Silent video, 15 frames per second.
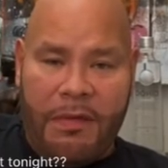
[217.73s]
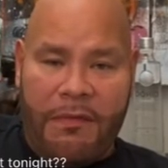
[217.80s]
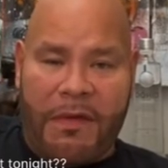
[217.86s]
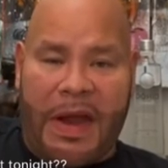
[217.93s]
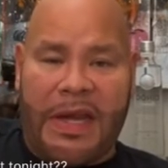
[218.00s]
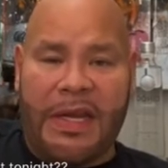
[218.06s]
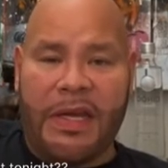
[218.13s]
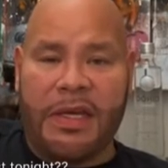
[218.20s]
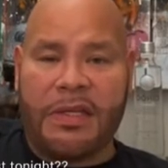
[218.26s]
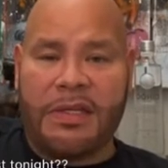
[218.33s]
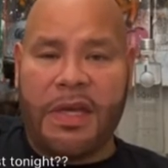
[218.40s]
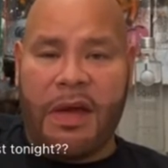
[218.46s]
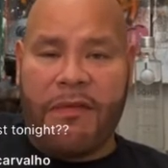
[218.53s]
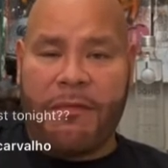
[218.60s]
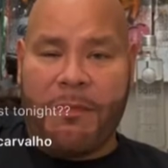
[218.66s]
fighting a
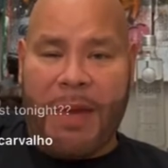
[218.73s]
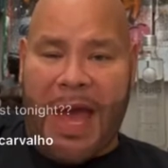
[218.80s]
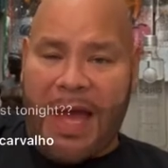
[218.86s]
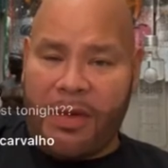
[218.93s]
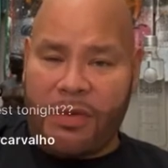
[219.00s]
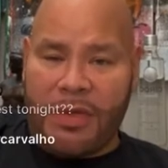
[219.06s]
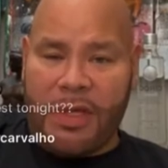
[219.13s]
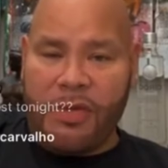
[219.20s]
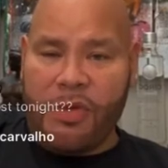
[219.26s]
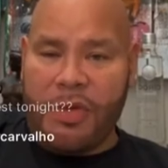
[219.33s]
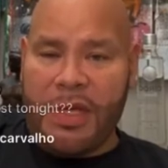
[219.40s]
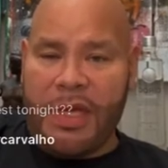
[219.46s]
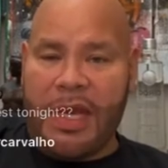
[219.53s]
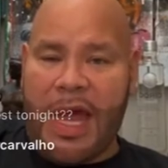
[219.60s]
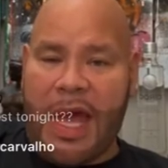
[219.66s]
tough battle that you
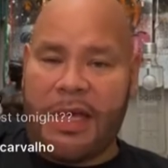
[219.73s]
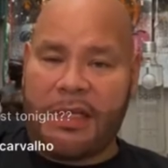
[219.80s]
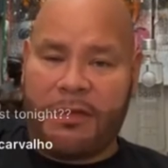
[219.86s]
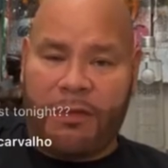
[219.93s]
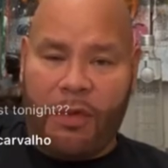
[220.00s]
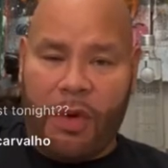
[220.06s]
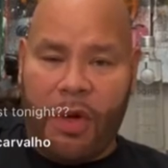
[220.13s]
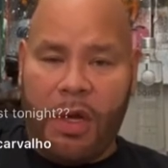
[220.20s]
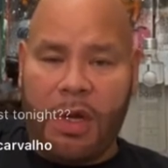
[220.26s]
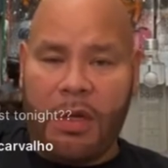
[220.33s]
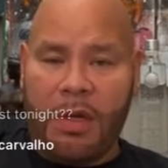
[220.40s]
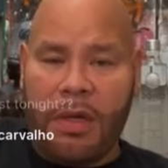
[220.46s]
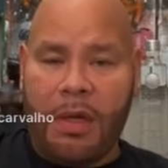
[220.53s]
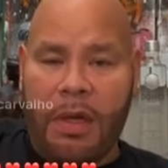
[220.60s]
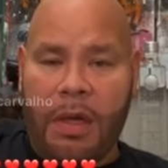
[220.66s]
didn't ask for,
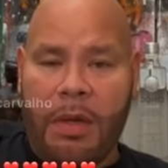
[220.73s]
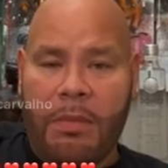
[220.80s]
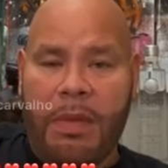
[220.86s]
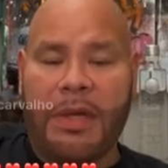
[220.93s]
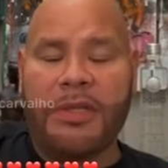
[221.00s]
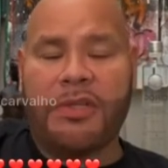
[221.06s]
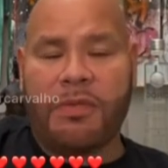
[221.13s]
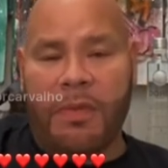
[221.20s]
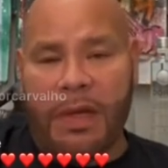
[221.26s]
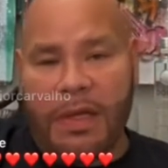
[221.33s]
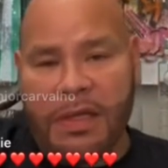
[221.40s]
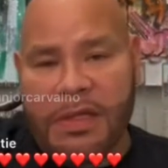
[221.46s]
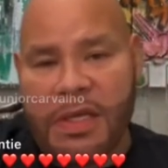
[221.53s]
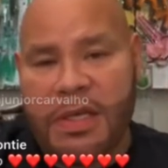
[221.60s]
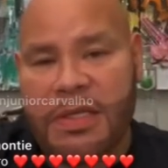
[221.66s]
but it's
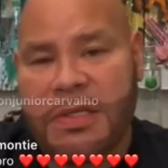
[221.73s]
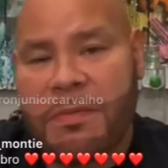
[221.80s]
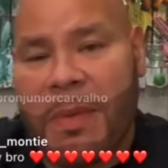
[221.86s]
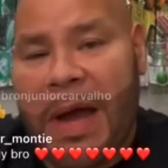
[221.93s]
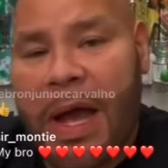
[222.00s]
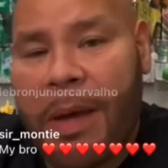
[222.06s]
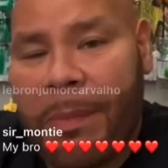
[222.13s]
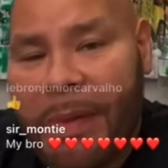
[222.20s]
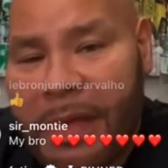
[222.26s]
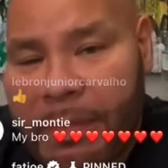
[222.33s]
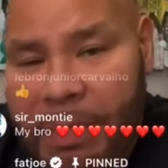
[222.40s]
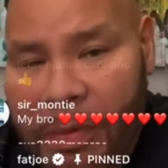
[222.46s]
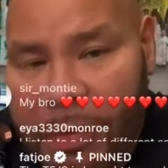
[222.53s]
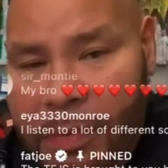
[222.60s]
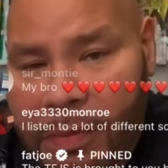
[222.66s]
really to inspire
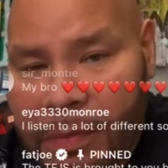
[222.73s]
people.